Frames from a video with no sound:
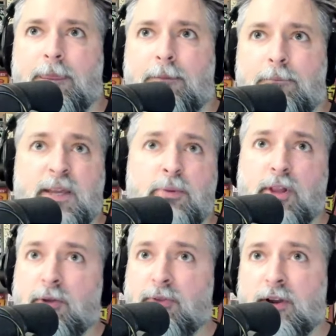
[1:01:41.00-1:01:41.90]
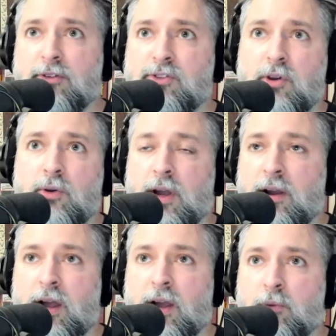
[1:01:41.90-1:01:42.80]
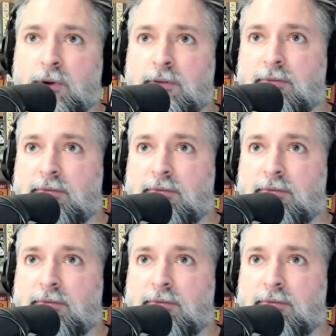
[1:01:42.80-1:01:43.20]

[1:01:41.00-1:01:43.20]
people out there. So I would,